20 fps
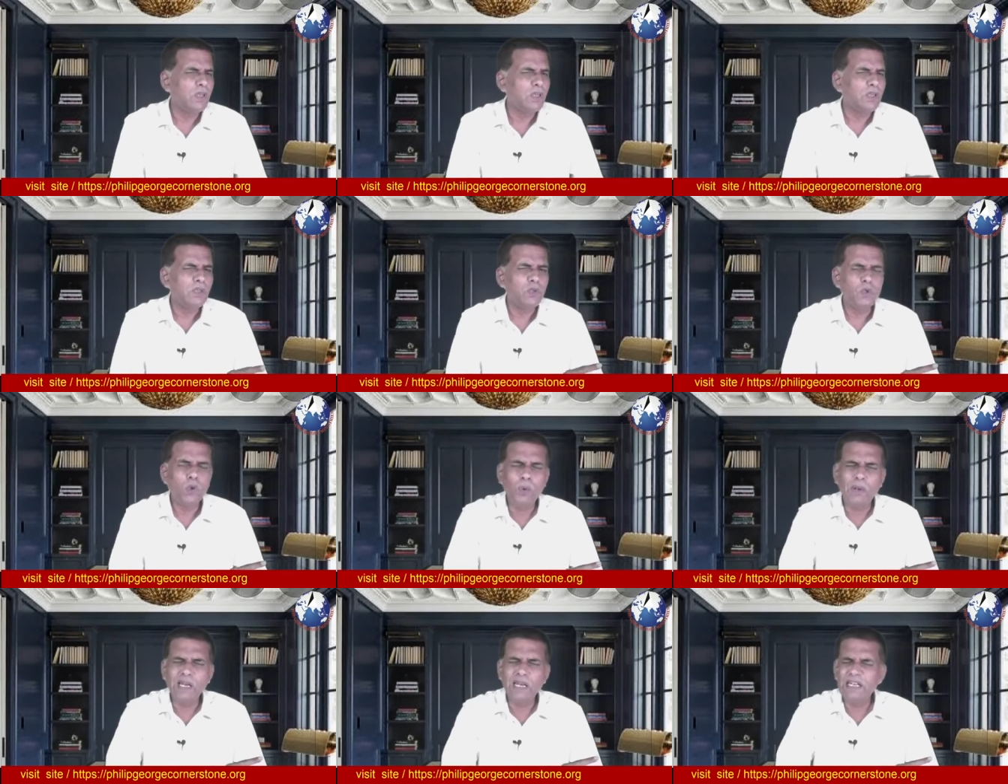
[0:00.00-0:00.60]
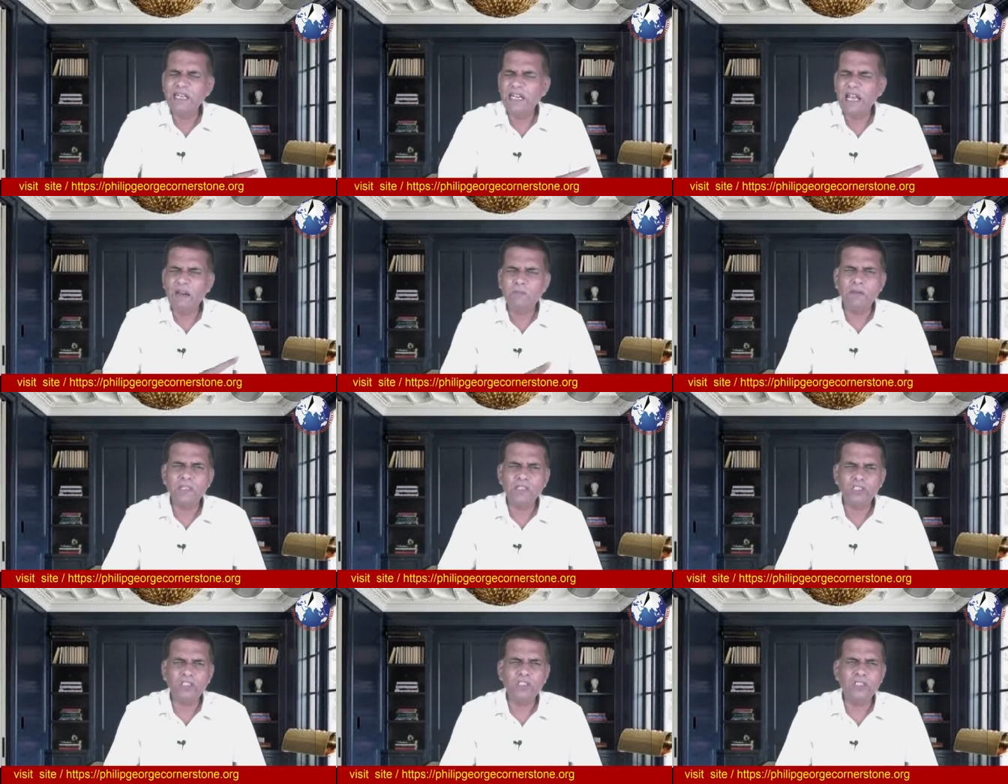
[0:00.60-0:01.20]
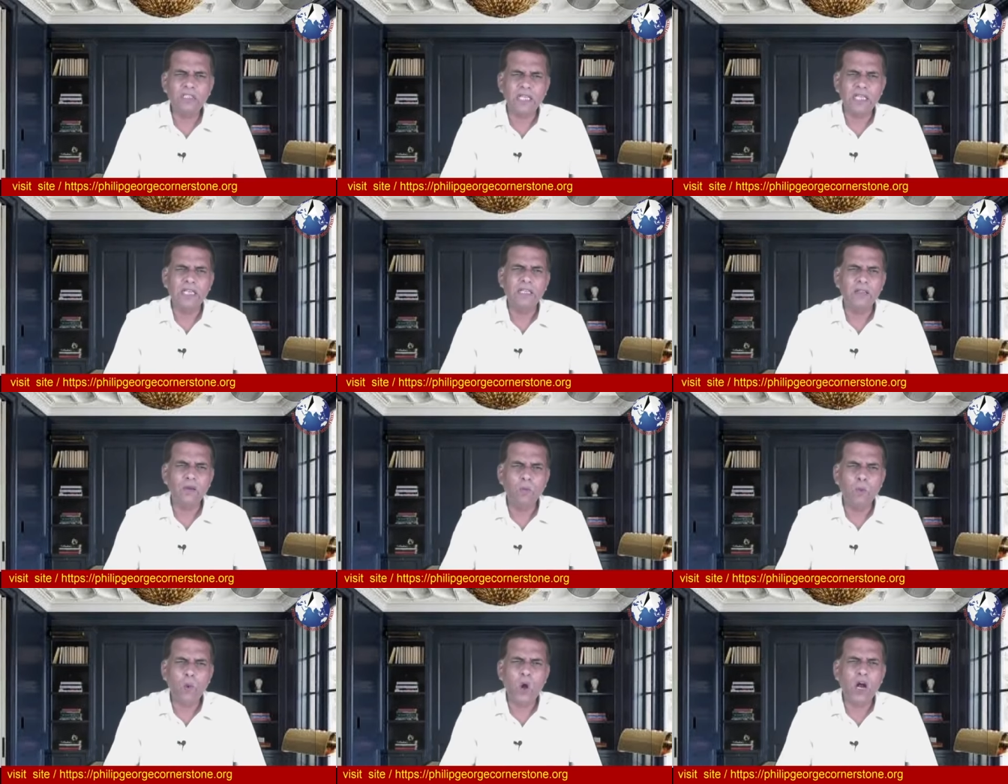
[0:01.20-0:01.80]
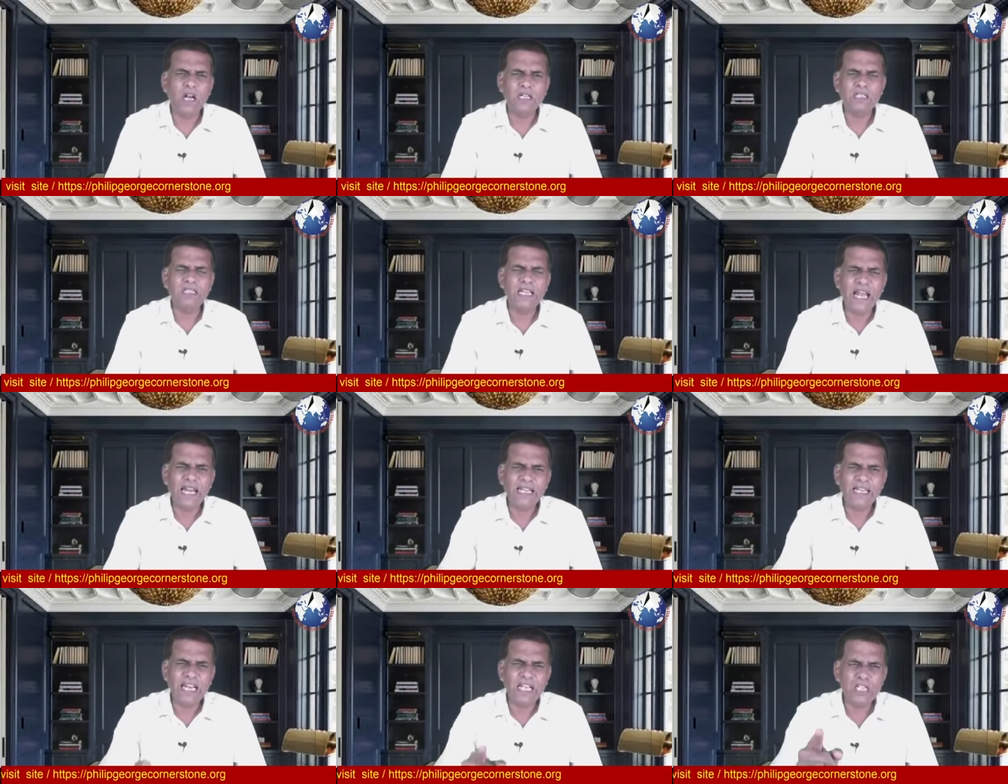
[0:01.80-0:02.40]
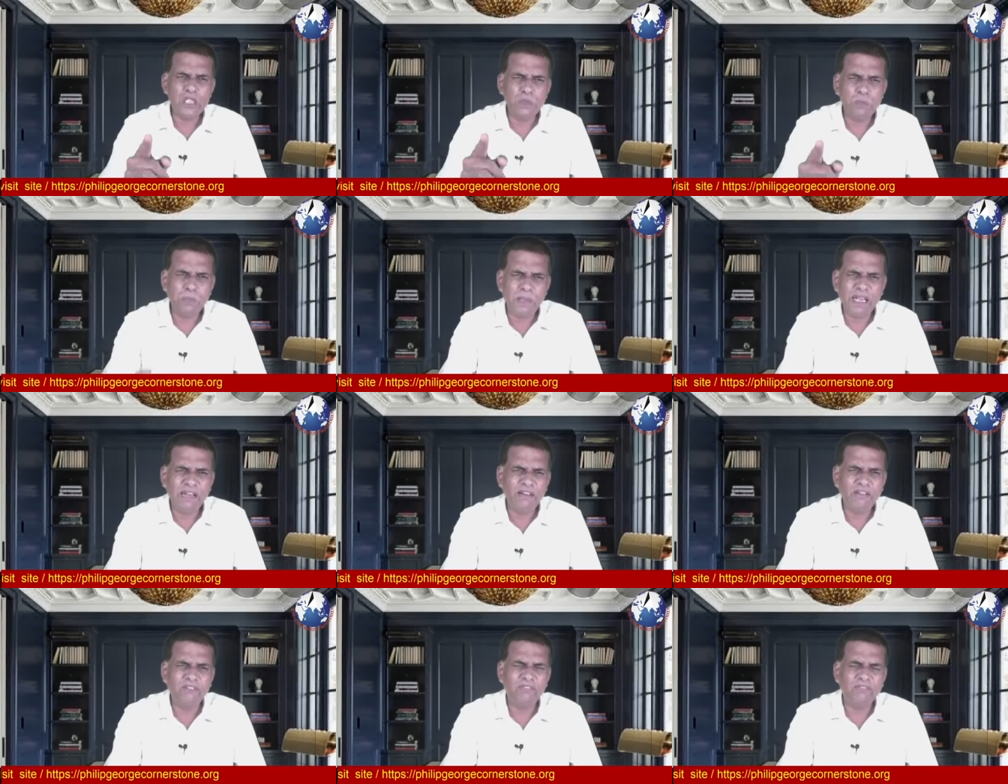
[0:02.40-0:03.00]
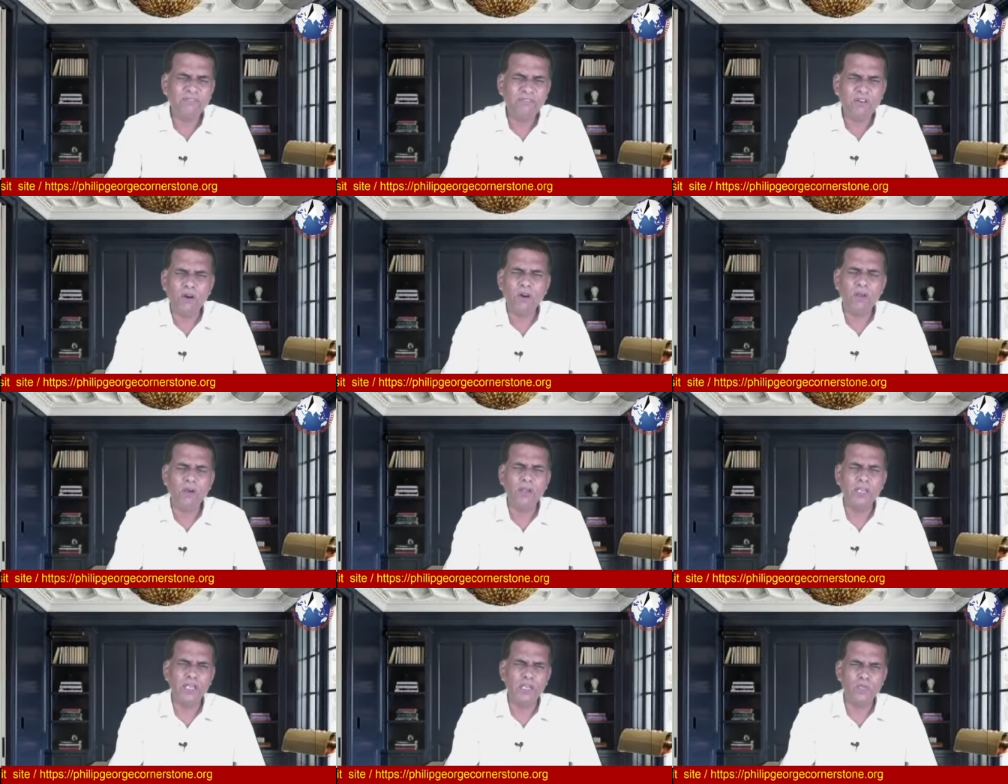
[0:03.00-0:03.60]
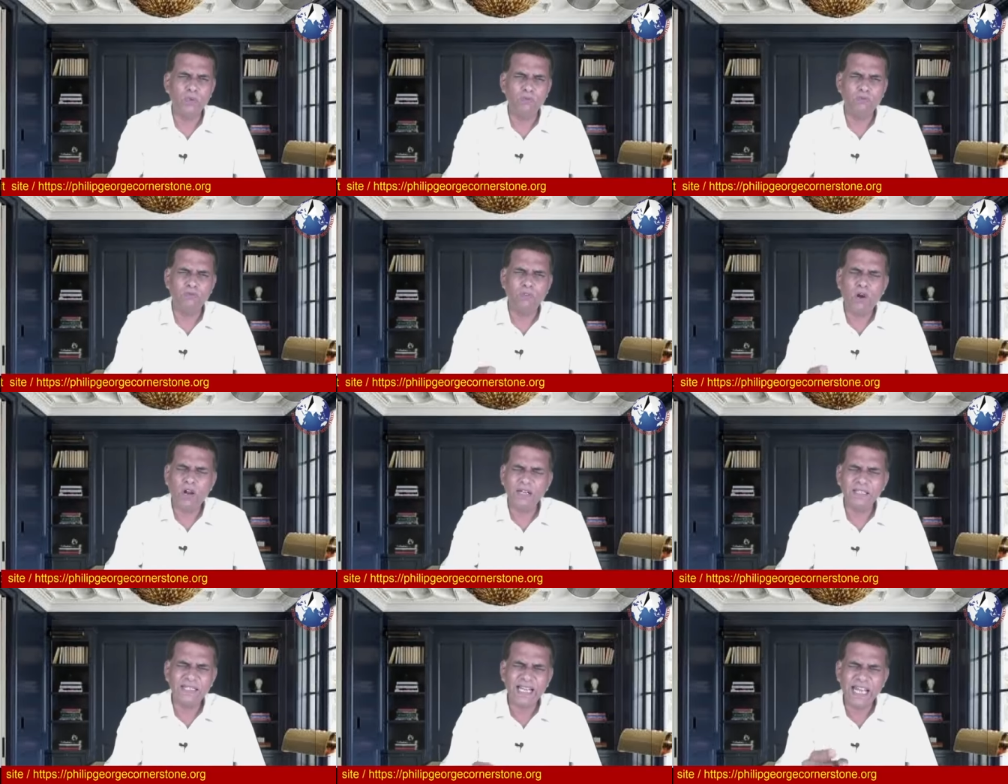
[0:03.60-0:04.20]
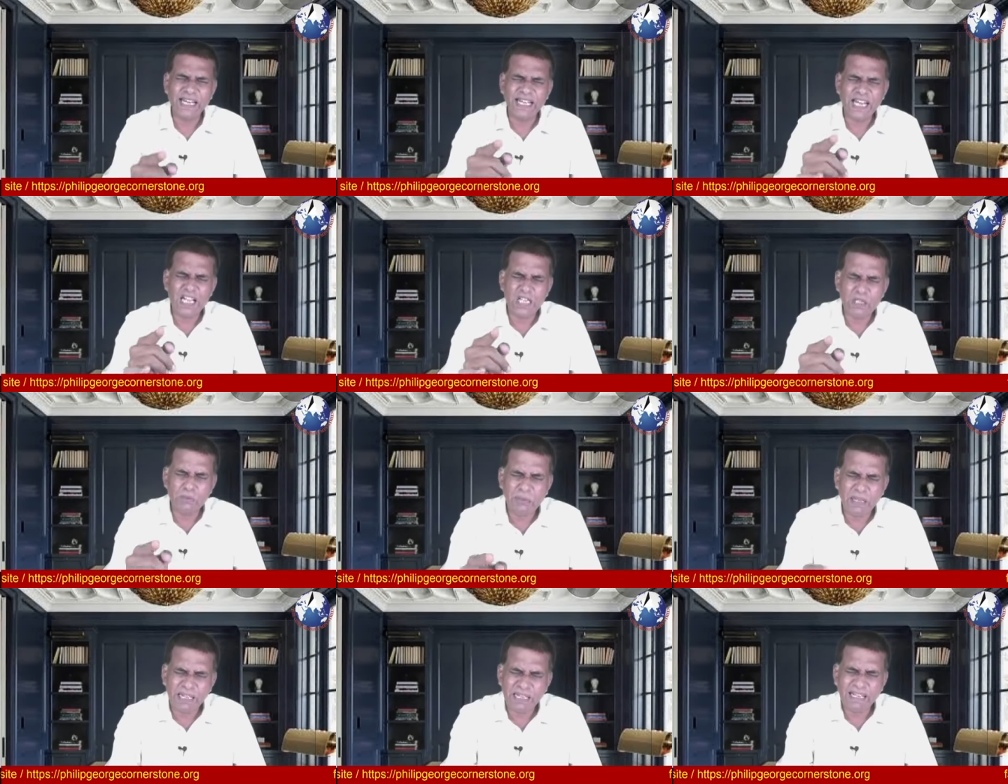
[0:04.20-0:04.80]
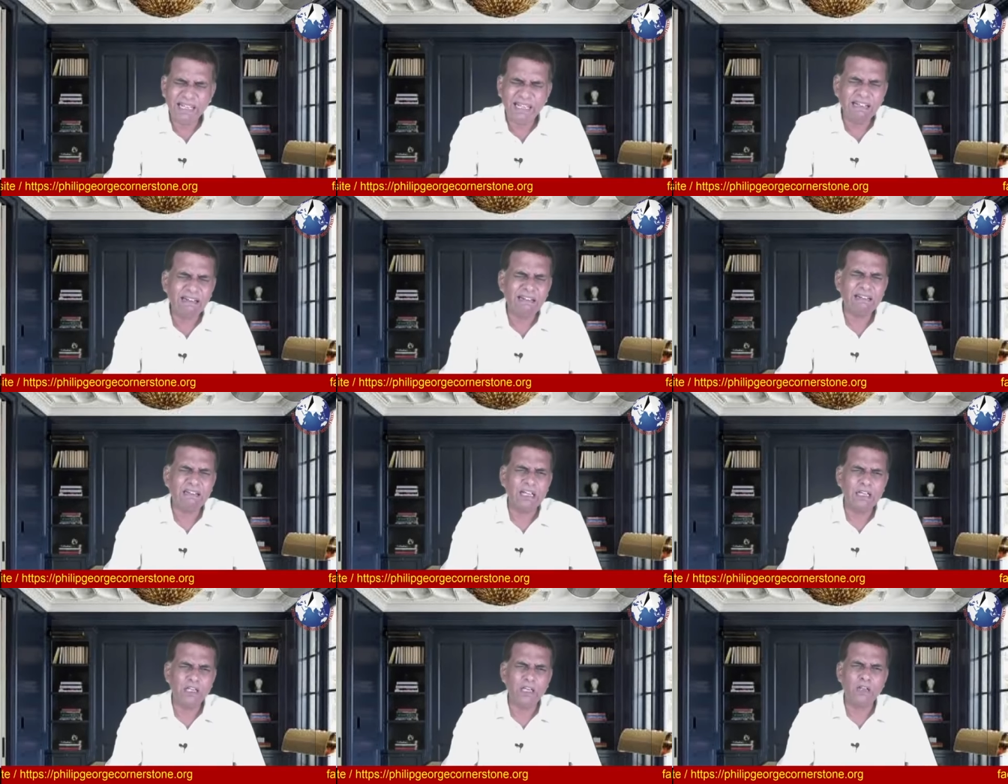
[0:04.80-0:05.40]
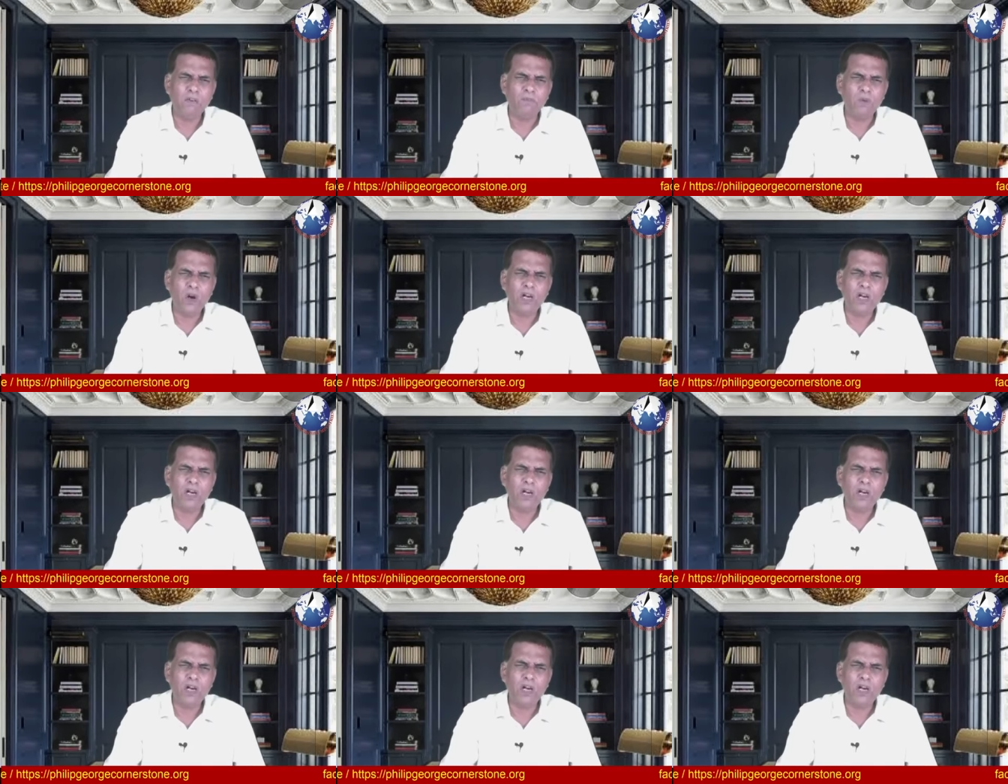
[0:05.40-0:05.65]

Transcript: you will never see what that has been following you, what that has been irritating,